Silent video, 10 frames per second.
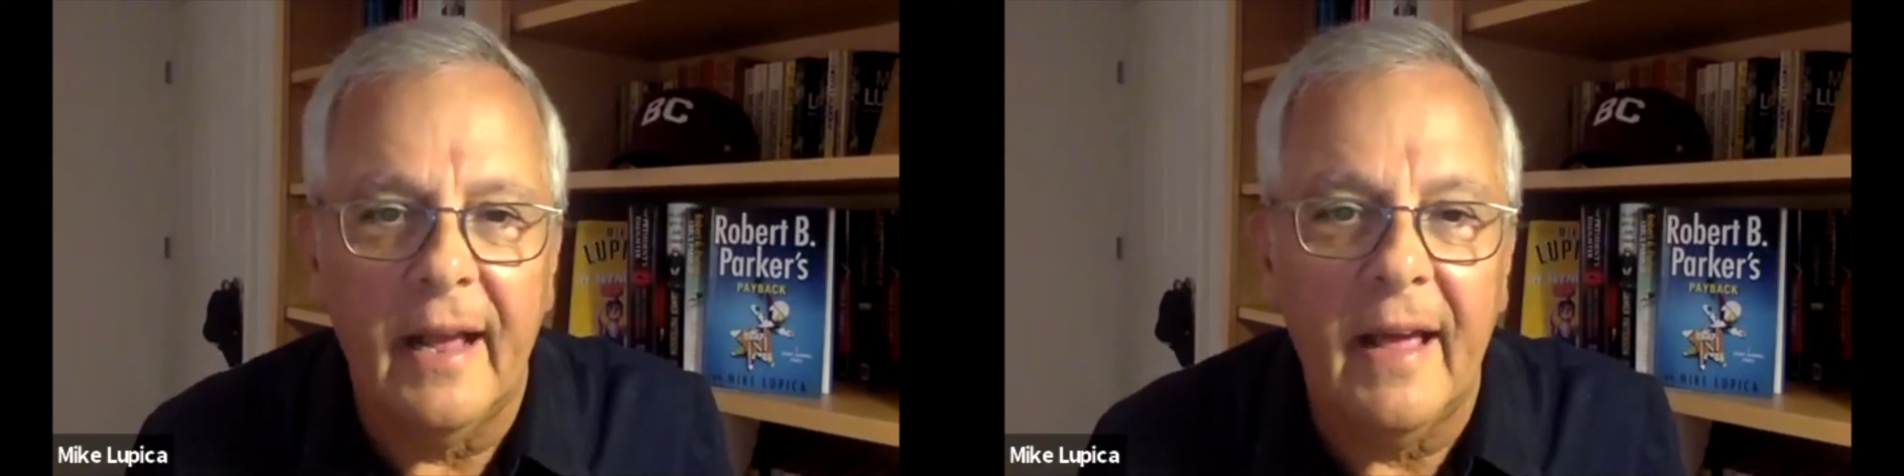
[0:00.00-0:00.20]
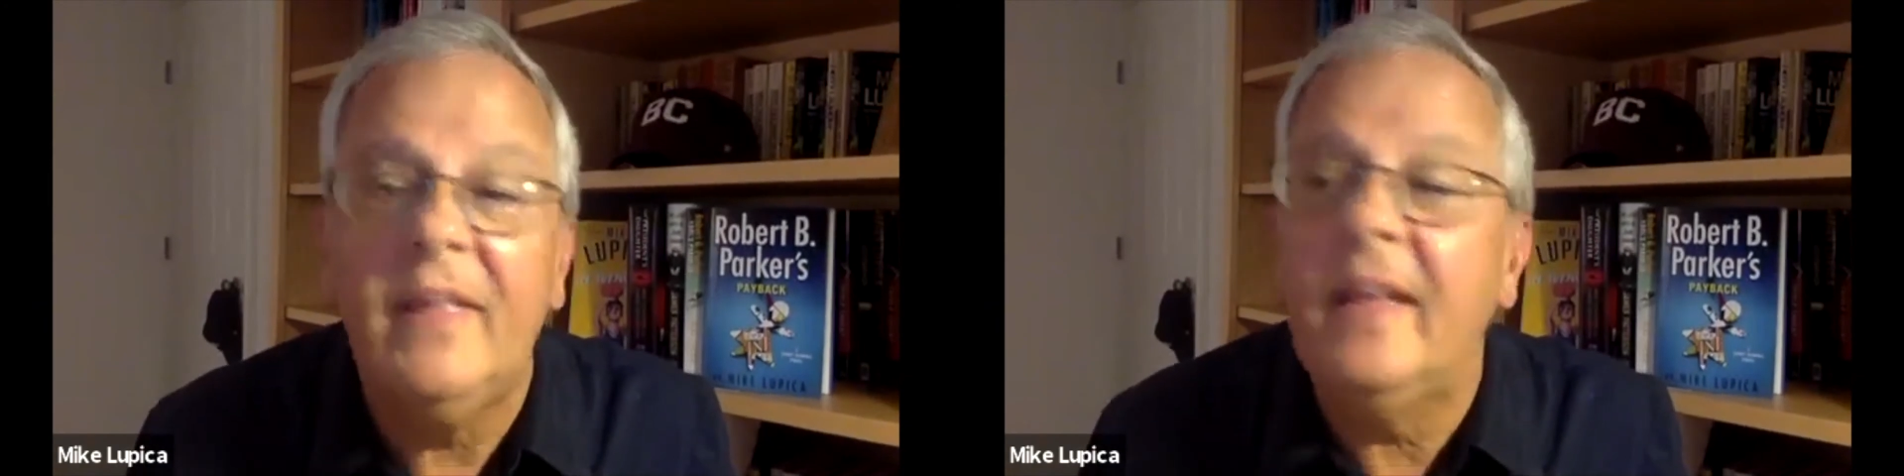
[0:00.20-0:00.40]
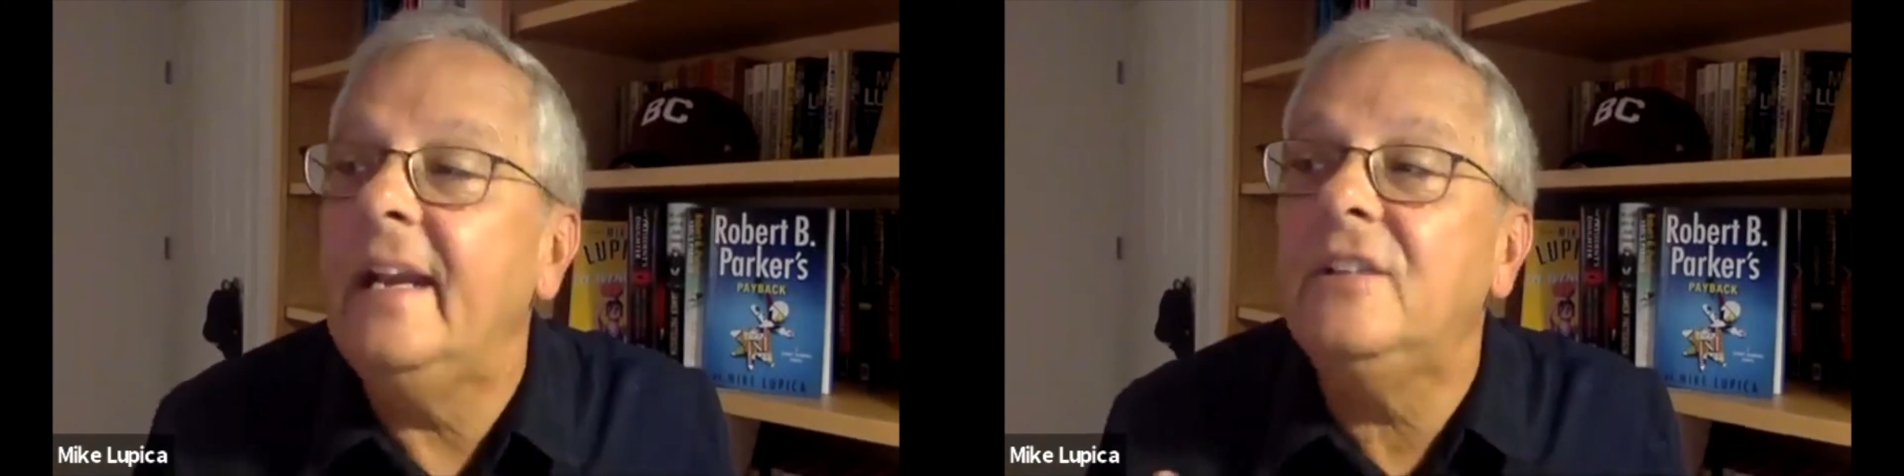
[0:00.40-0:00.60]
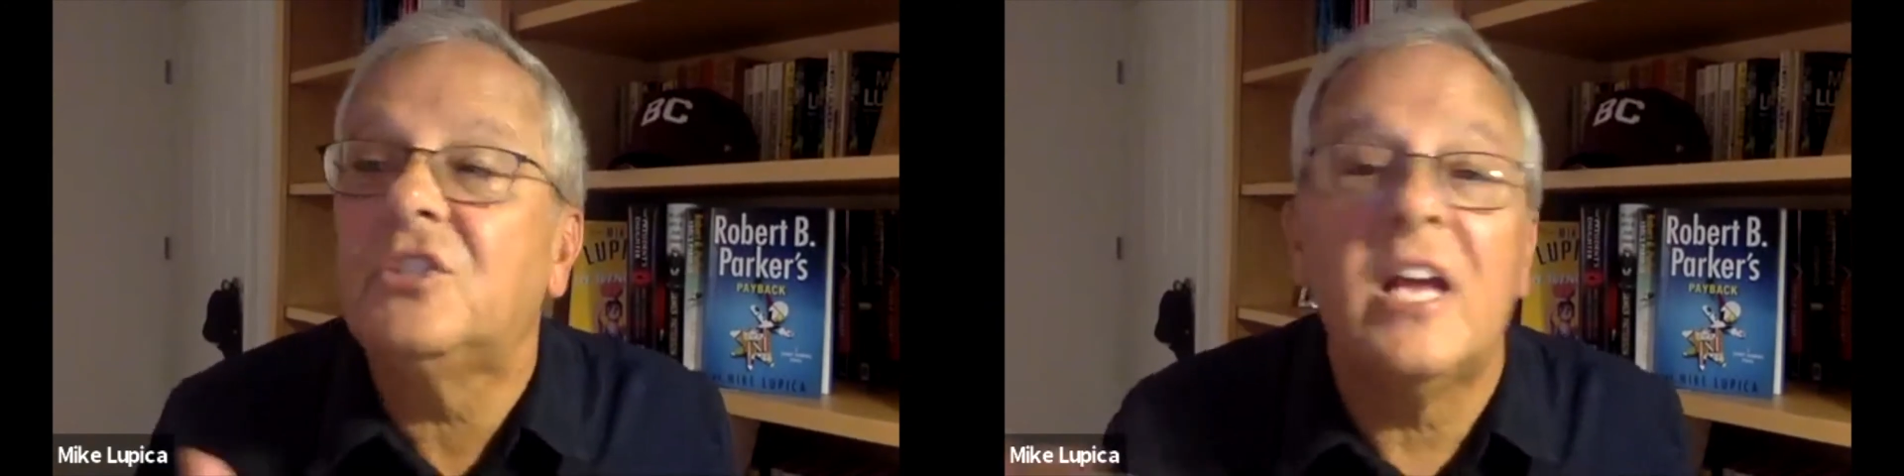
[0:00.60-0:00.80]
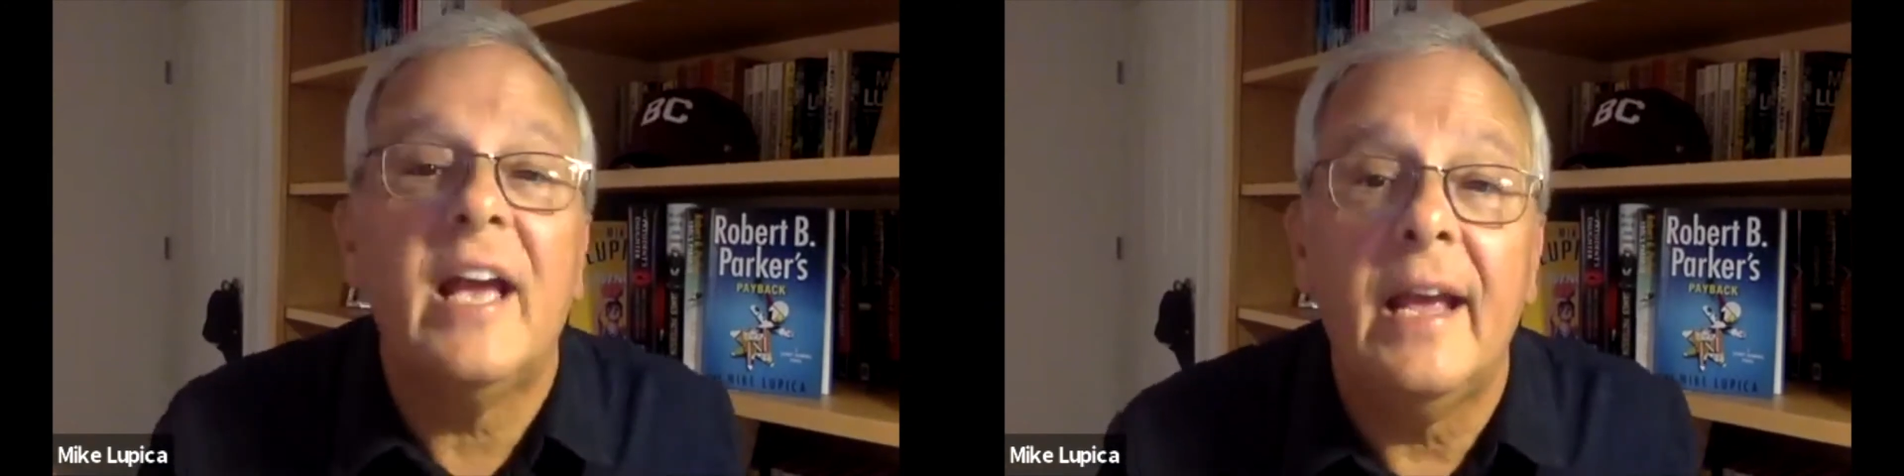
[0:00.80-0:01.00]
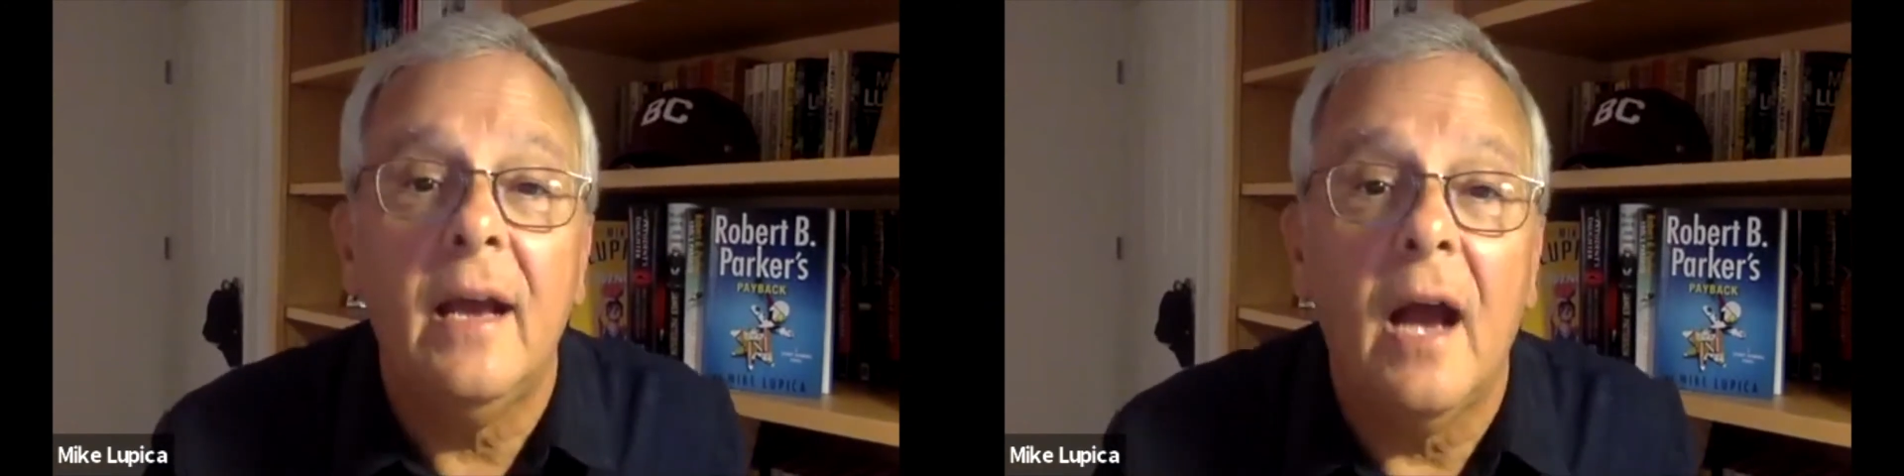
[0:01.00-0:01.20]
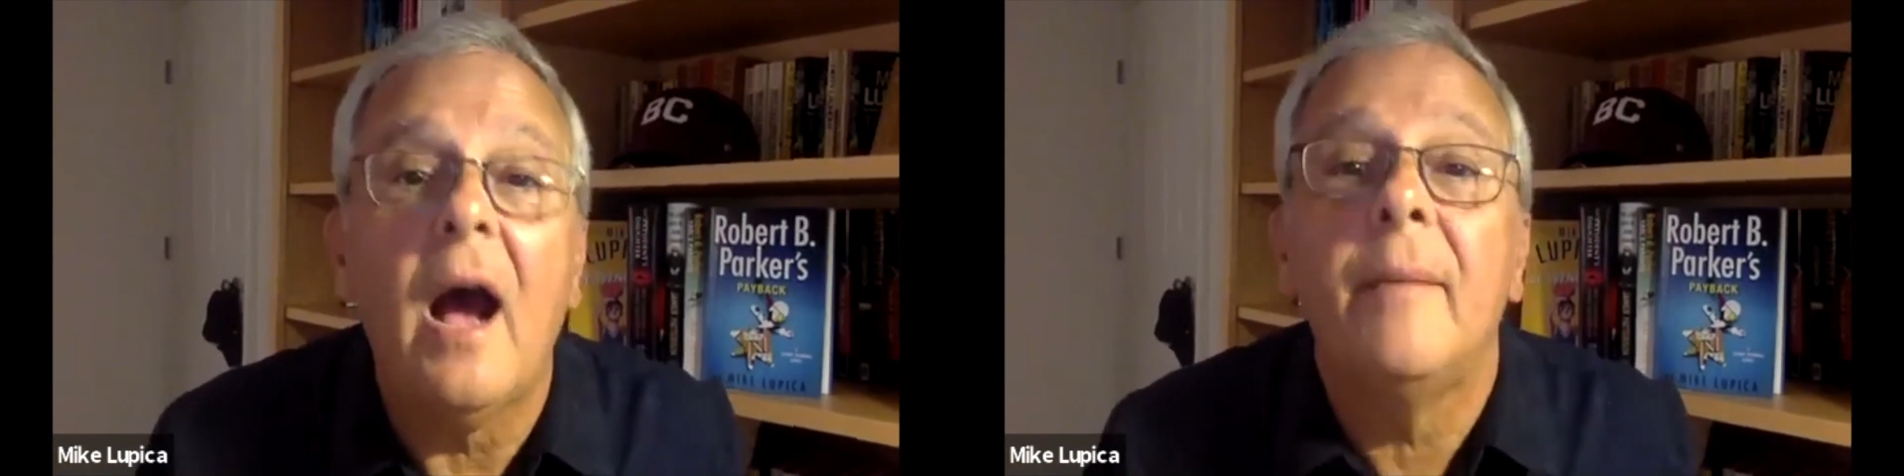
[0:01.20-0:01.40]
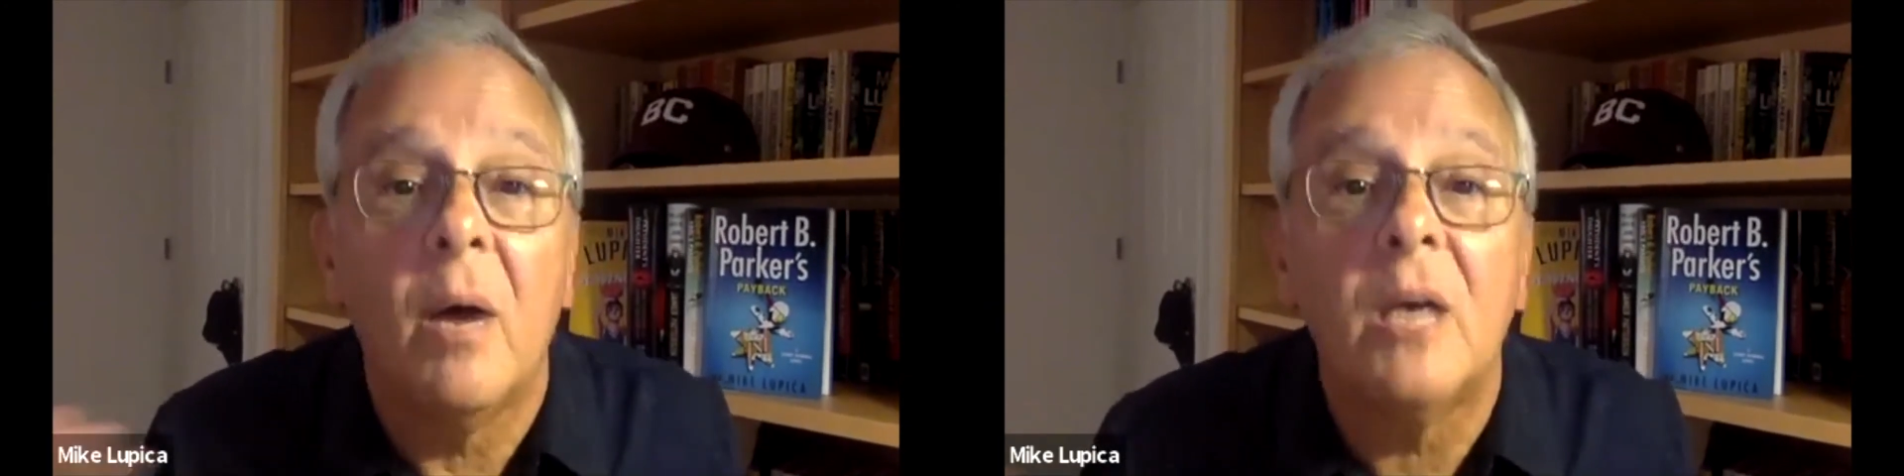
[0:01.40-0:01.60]
And then he'd say,
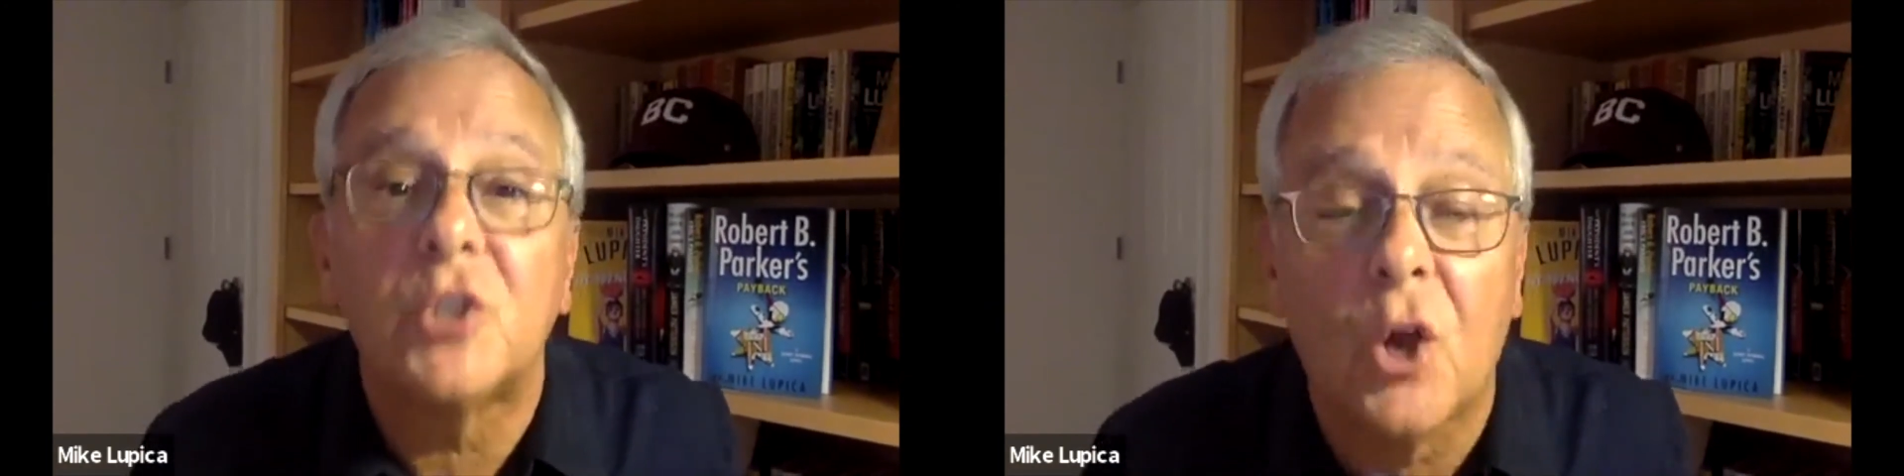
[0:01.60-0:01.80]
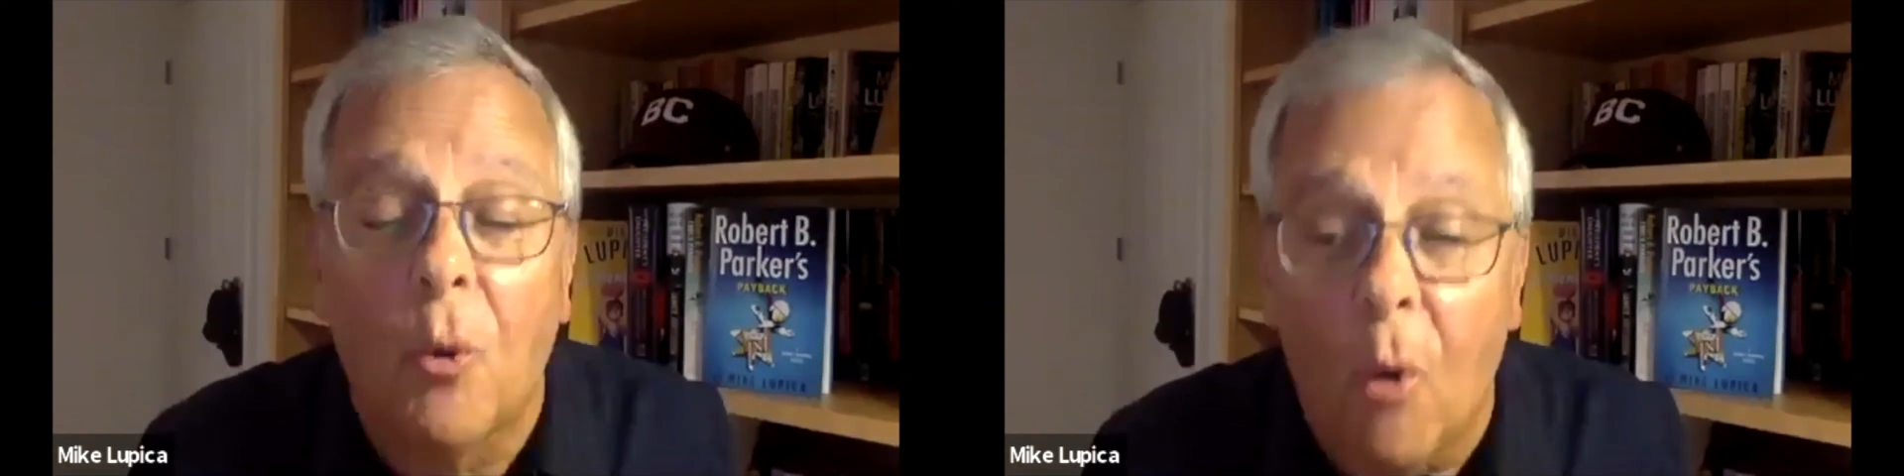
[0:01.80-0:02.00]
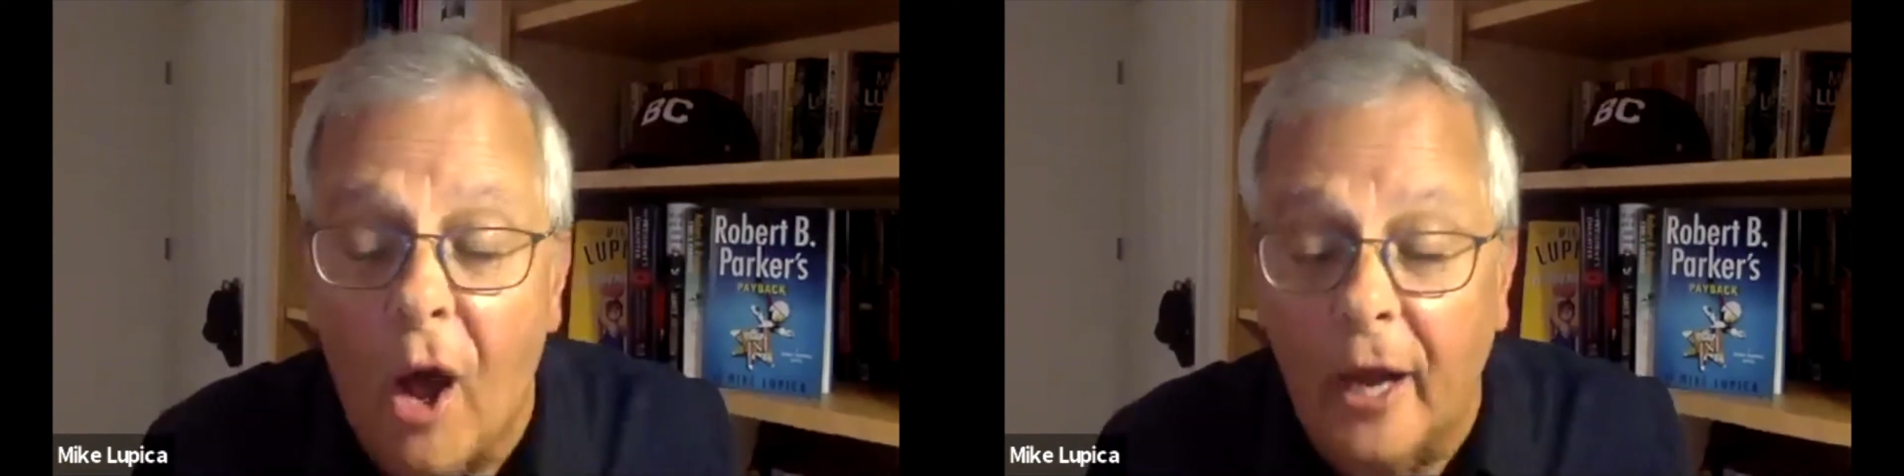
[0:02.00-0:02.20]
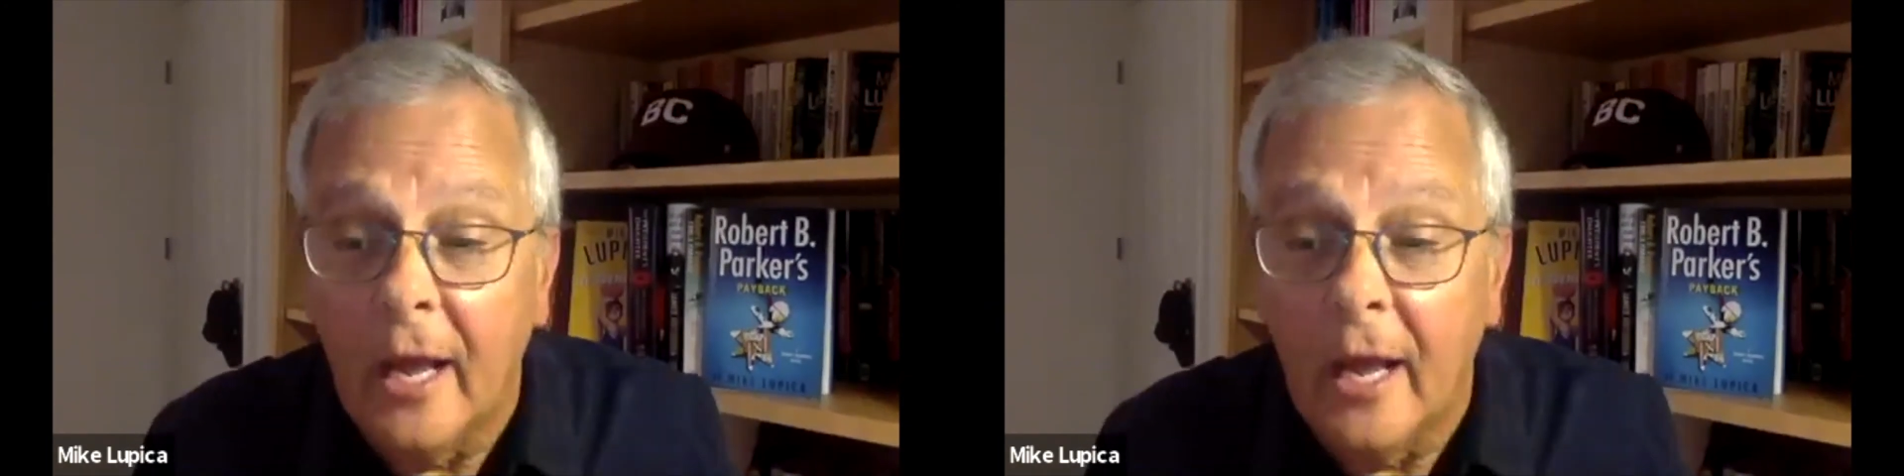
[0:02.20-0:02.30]
I must go on.